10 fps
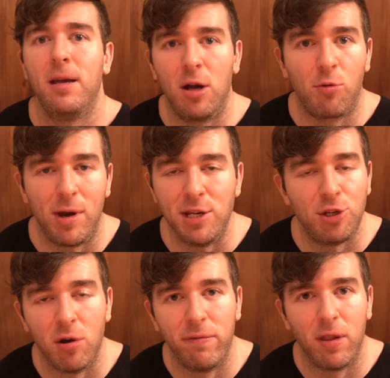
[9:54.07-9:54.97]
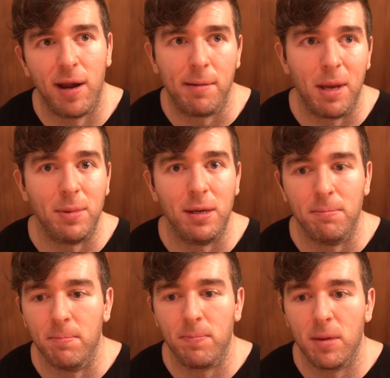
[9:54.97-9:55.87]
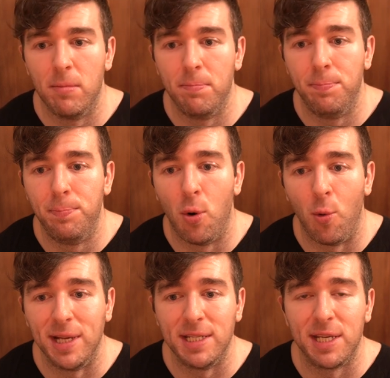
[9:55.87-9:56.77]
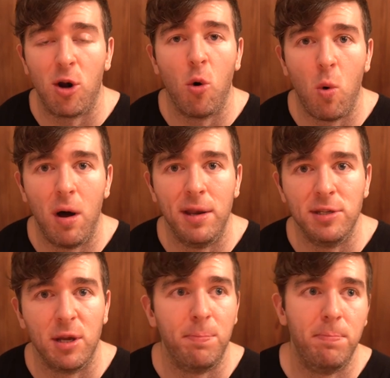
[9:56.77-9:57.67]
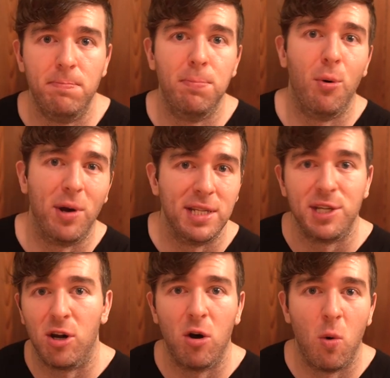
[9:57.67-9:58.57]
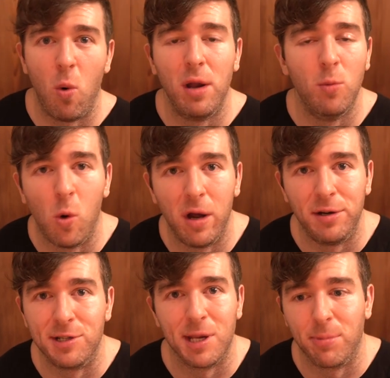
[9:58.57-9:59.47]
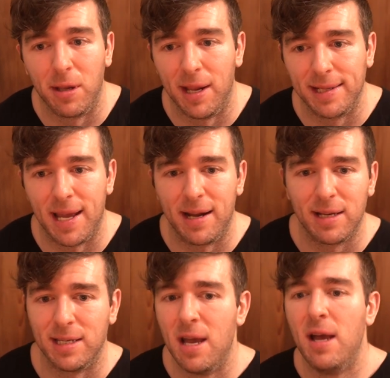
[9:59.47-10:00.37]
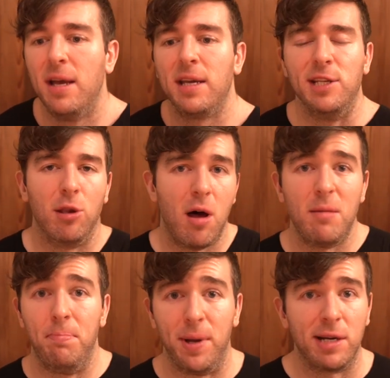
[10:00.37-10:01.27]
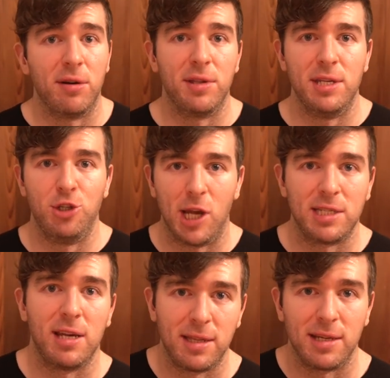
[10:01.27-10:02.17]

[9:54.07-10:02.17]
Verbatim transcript: a ratio of like maybe 0.01 to 0.011 or something like that. Cause he's a lot bigger than Jesse, I